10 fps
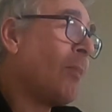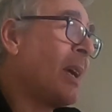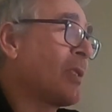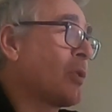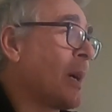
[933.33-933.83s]

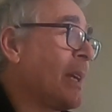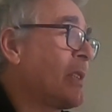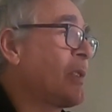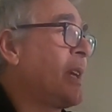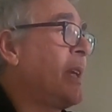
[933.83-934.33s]
Now, it's great
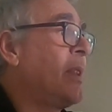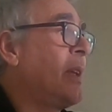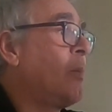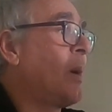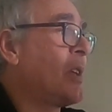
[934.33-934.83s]
to see
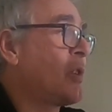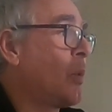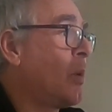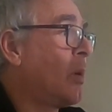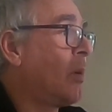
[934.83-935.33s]
the waste
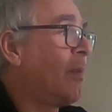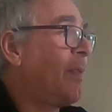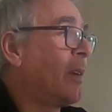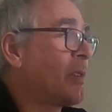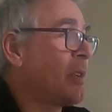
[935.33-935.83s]
oil
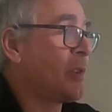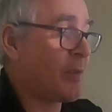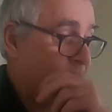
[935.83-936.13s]
filters,